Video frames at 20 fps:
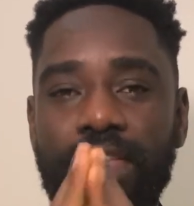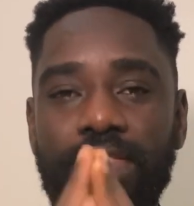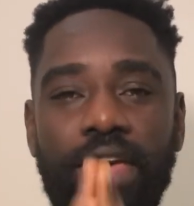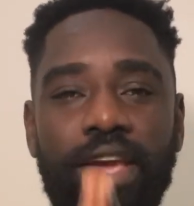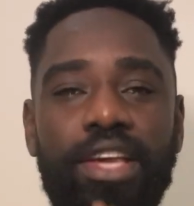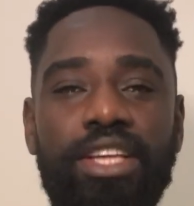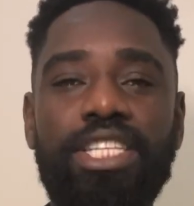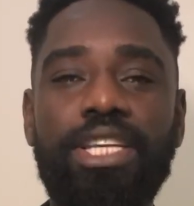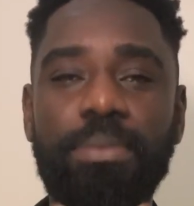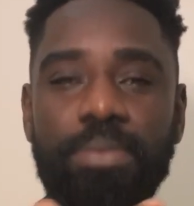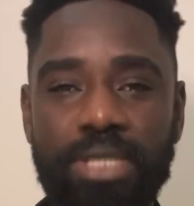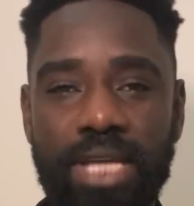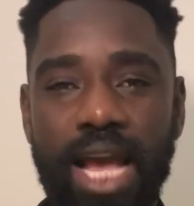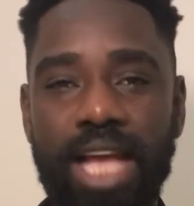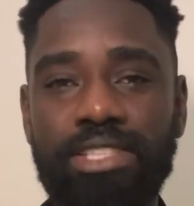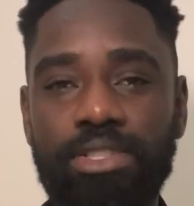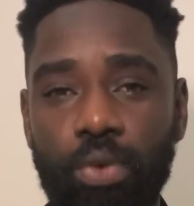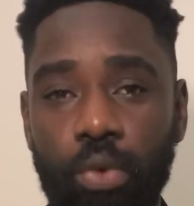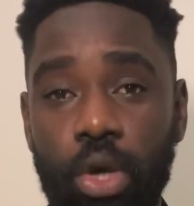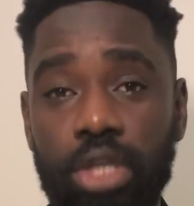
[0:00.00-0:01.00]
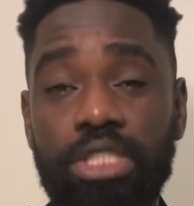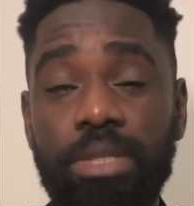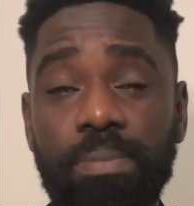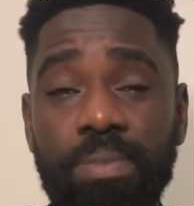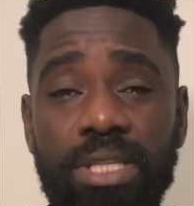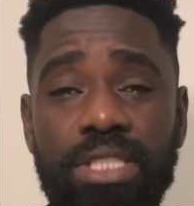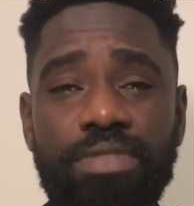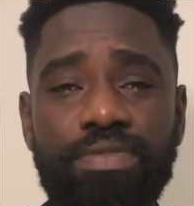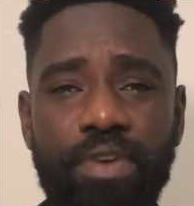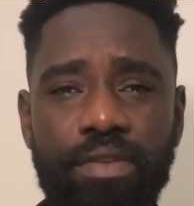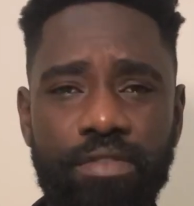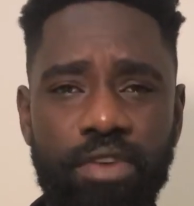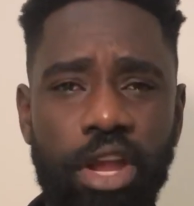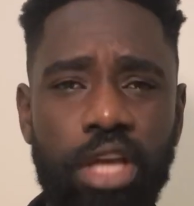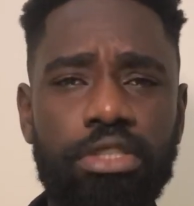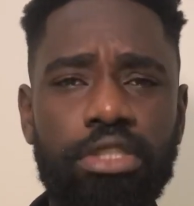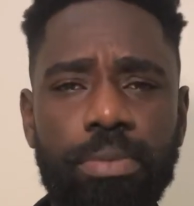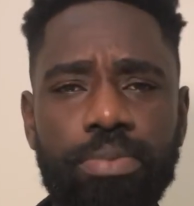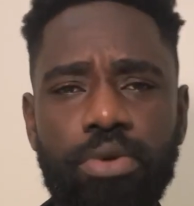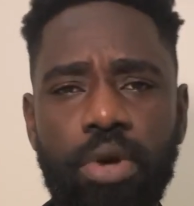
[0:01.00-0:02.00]
Thank you so much guys for watching. Please if you're
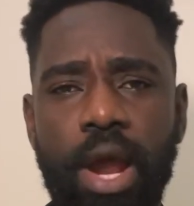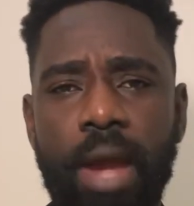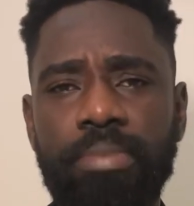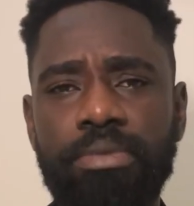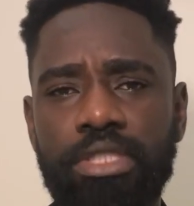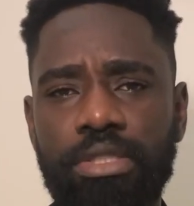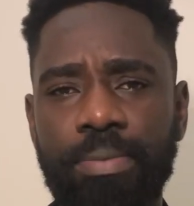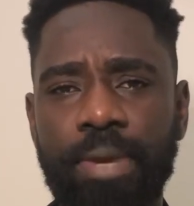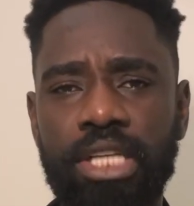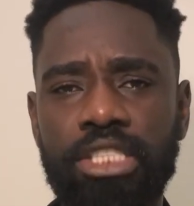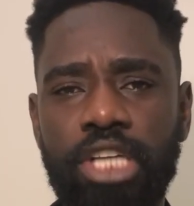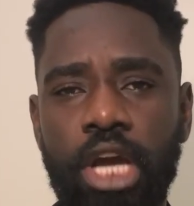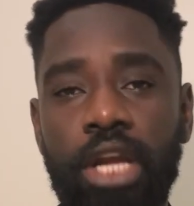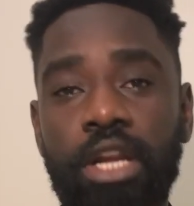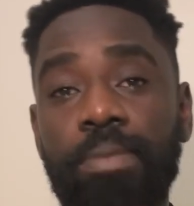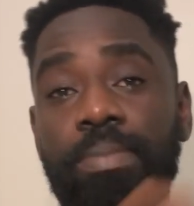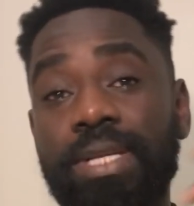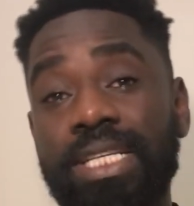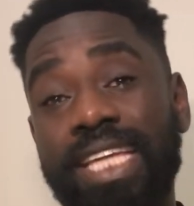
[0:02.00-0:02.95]
not subscribed to my channel,